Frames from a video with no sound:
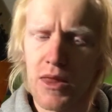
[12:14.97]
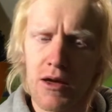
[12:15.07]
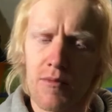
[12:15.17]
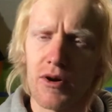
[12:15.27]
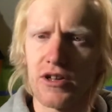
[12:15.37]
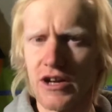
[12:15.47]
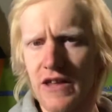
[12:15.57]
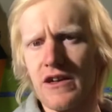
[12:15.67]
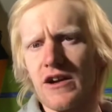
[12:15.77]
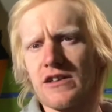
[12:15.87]
But you get the
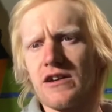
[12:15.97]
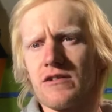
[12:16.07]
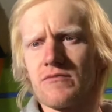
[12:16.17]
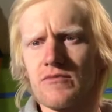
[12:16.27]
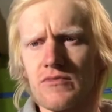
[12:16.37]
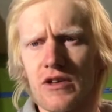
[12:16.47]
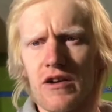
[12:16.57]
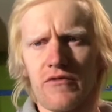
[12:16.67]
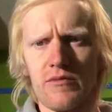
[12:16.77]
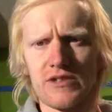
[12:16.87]
idea.
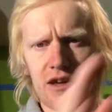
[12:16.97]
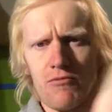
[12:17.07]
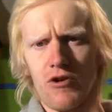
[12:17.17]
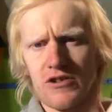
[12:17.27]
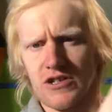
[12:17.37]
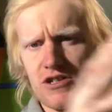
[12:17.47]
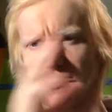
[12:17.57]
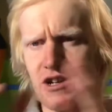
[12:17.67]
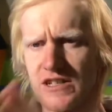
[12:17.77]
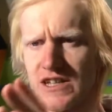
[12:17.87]
From day one to
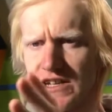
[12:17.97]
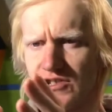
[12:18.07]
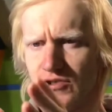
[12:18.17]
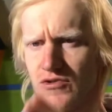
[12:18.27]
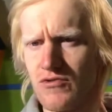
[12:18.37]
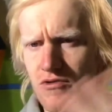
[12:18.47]
suddenly day two,